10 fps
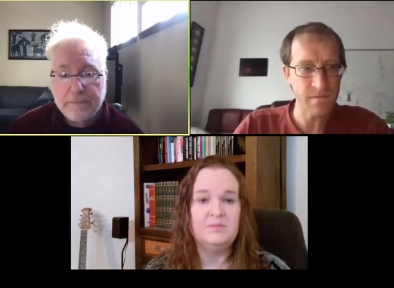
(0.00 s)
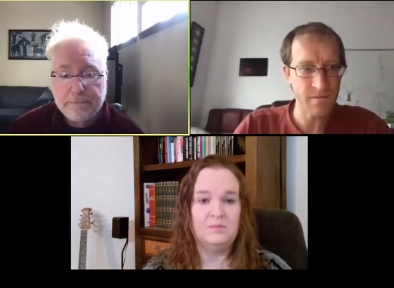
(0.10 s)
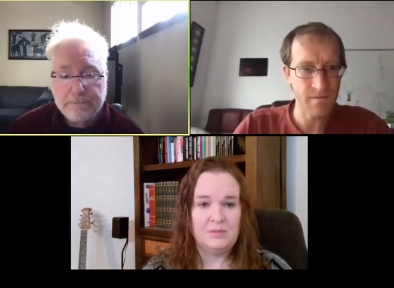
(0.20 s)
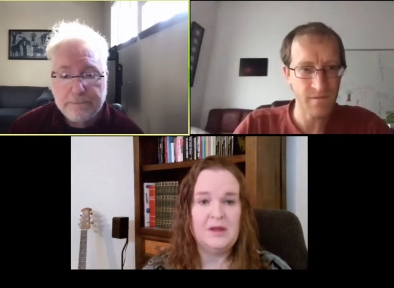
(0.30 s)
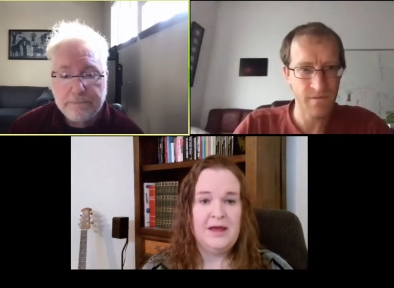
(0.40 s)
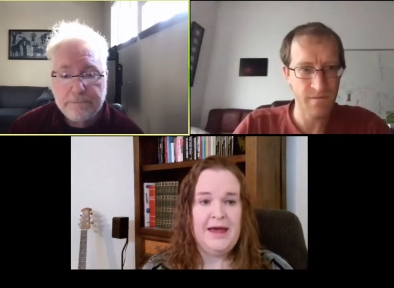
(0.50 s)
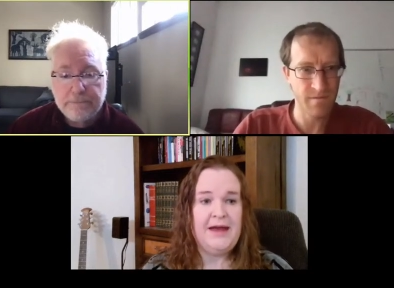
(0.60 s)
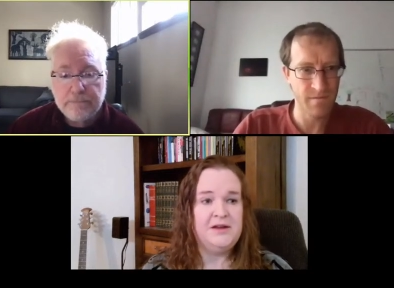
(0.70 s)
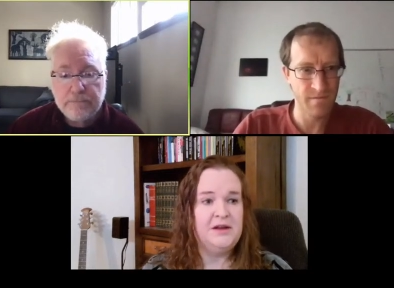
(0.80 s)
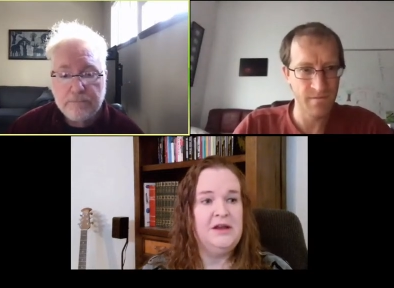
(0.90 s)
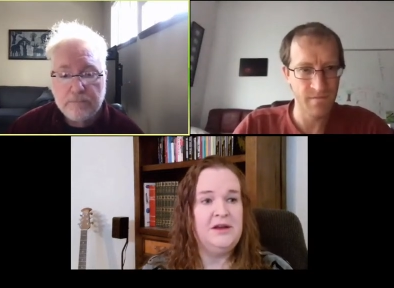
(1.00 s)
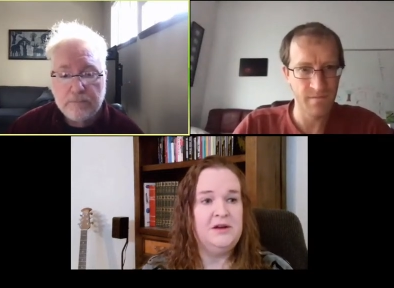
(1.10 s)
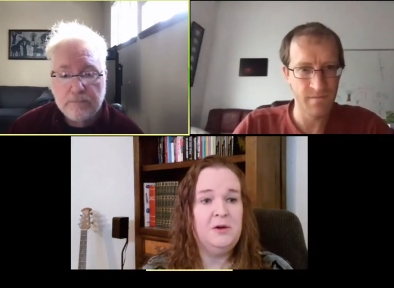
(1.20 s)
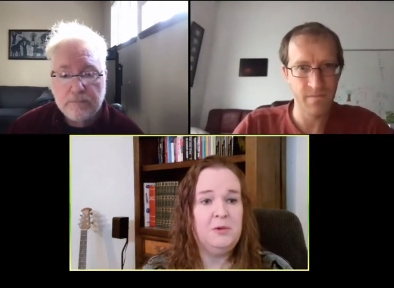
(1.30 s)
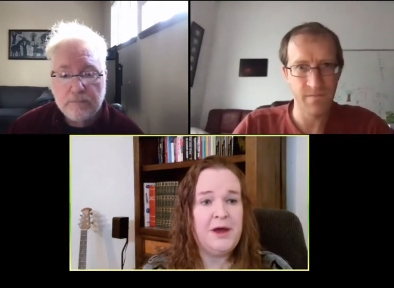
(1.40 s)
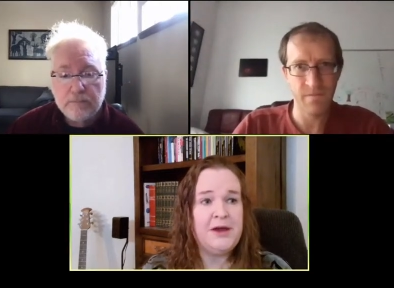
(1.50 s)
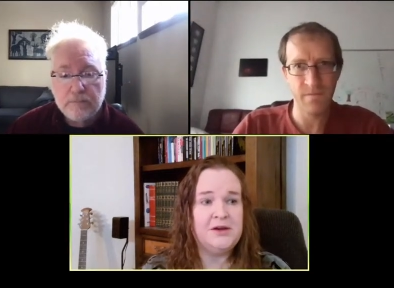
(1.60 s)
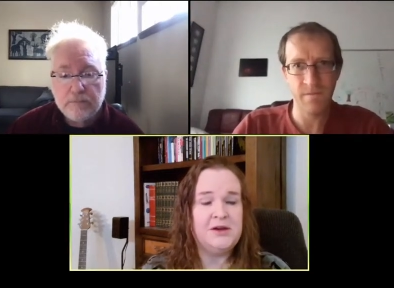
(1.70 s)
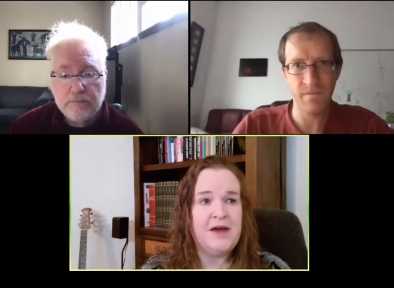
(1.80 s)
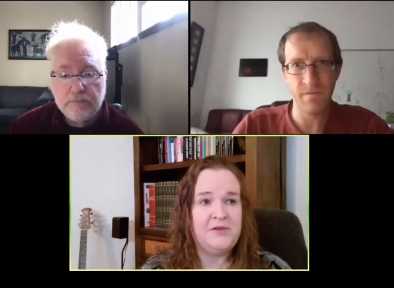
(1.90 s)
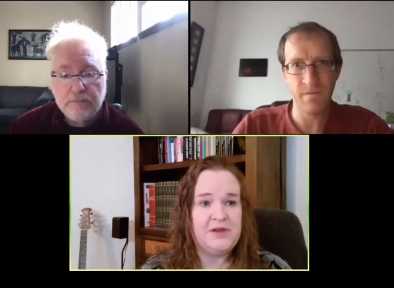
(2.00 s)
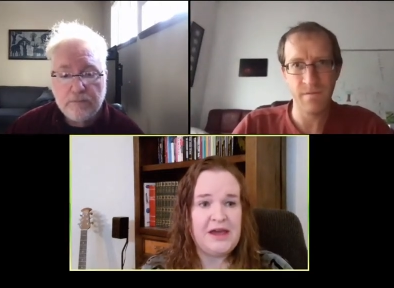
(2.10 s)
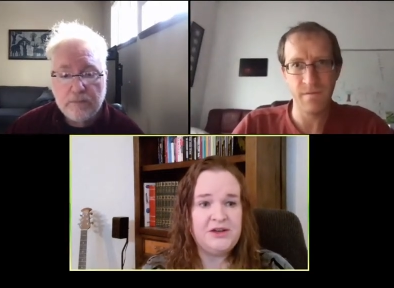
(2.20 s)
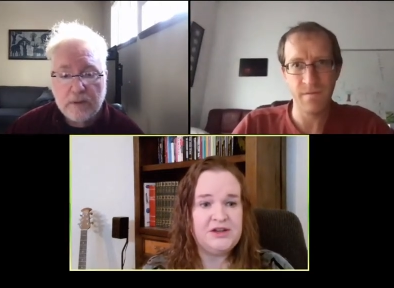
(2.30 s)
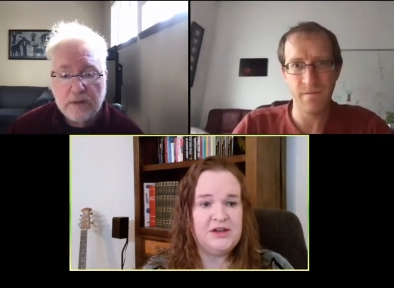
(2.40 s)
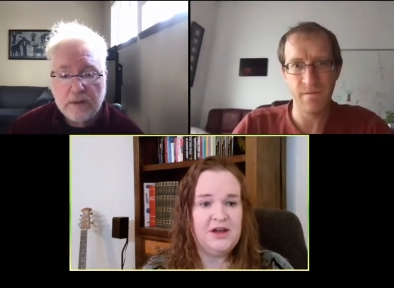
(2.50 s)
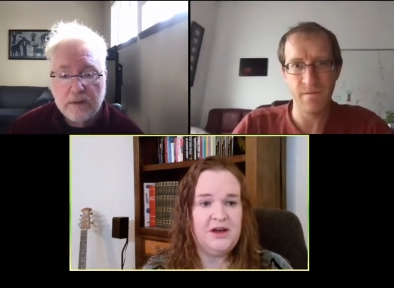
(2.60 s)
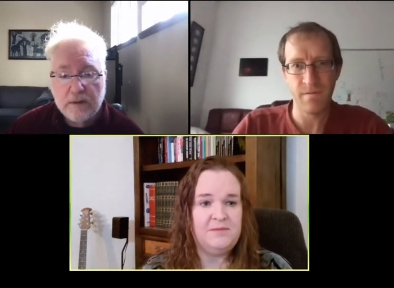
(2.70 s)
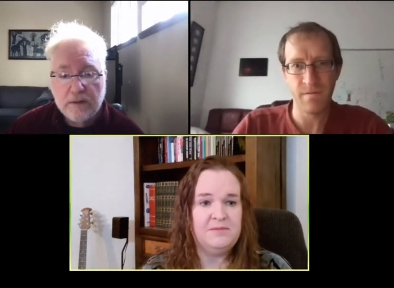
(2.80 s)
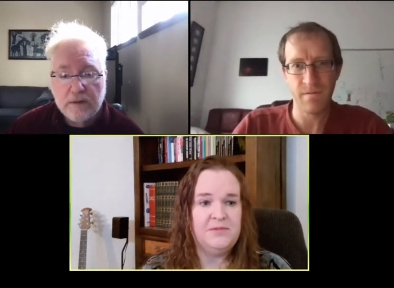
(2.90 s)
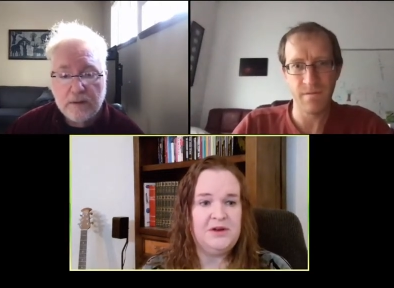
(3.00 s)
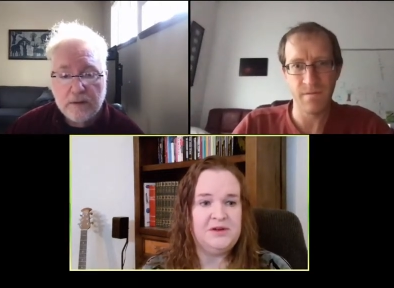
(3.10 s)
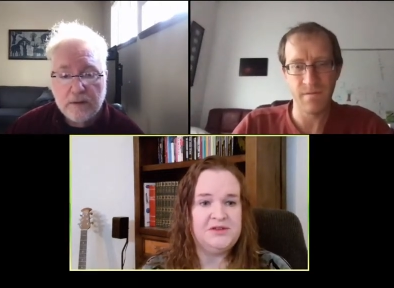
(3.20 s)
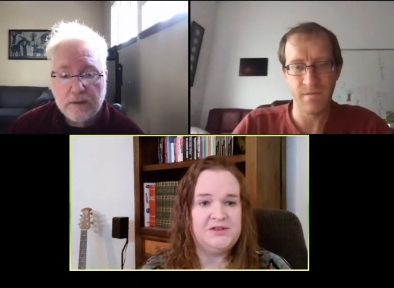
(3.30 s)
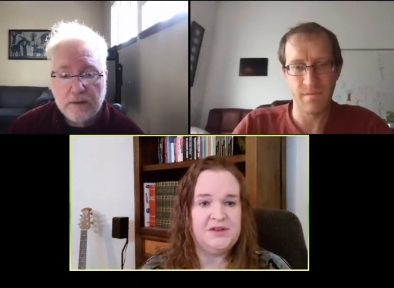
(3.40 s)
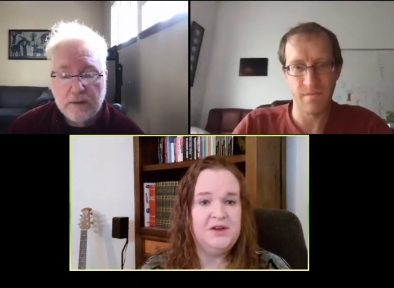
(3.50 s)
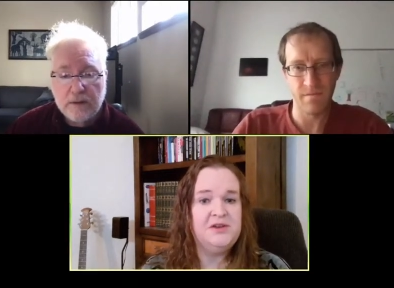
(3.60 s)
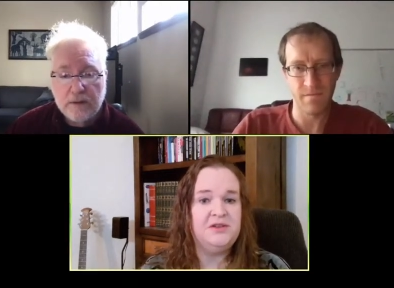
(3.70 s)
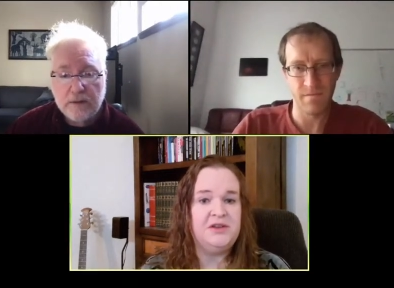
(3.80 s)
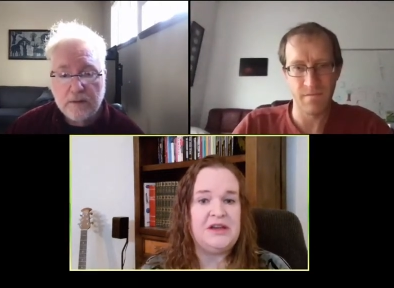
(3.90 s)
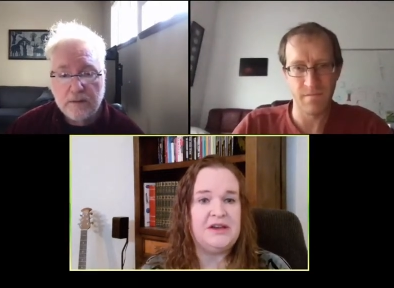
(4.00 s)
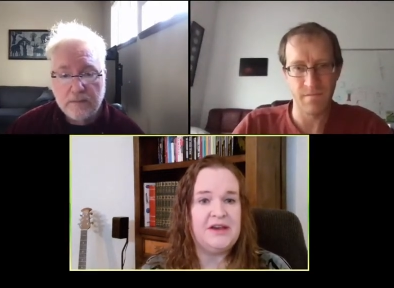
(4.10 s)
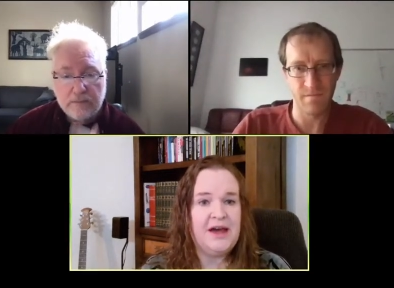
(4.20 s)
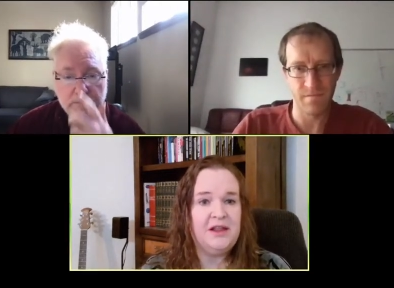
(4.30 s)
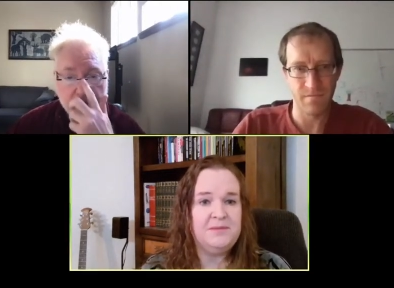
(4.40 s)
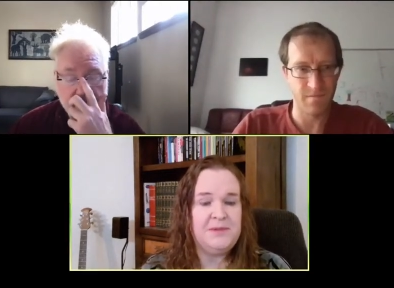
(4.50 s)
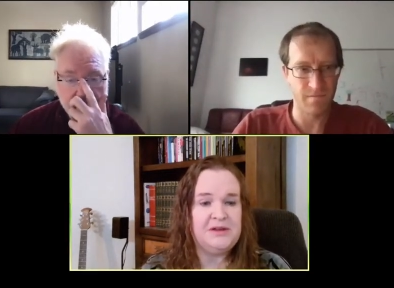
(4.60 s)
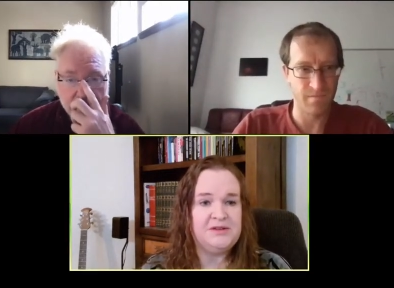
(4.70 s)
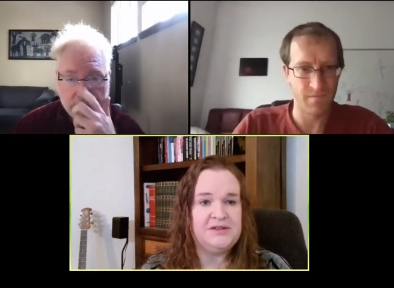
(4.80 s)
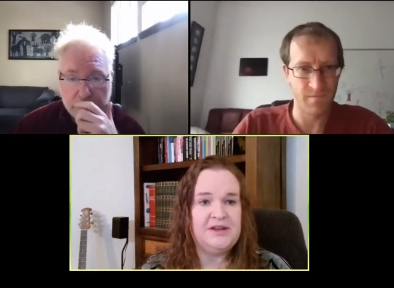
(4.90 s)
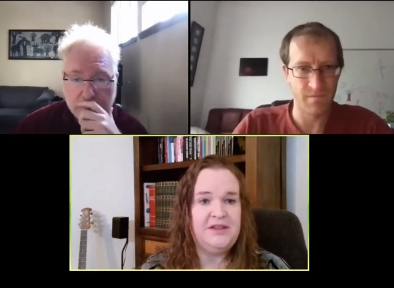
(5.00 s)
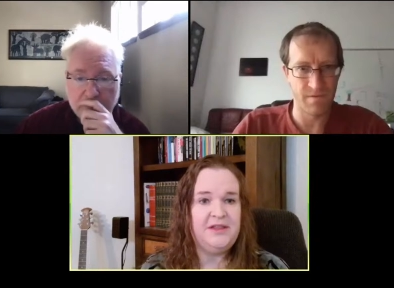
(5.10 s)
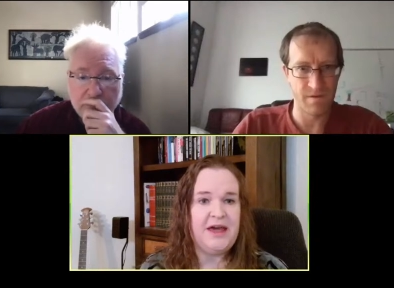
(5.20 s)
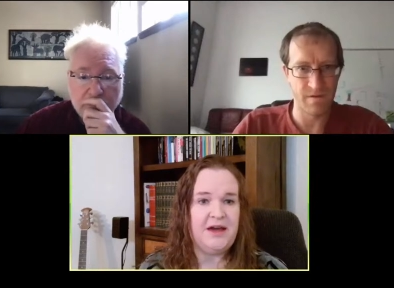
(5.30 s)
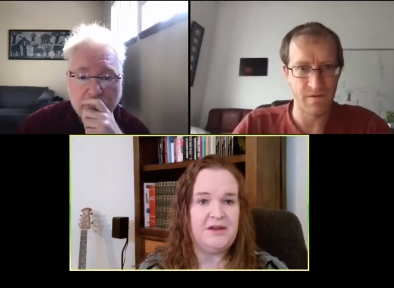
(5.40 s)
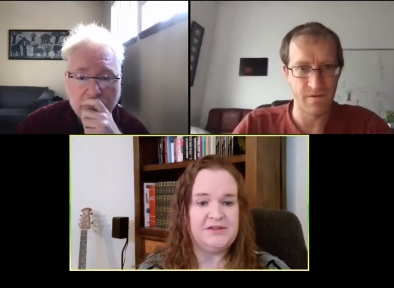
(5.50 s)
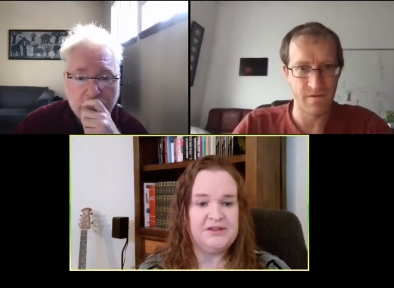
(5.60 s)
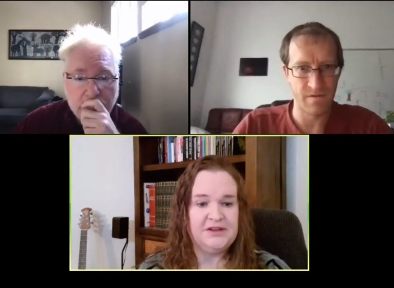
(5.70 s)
Speaker 1: And in Hawaiian navigation, there's a unique element in that,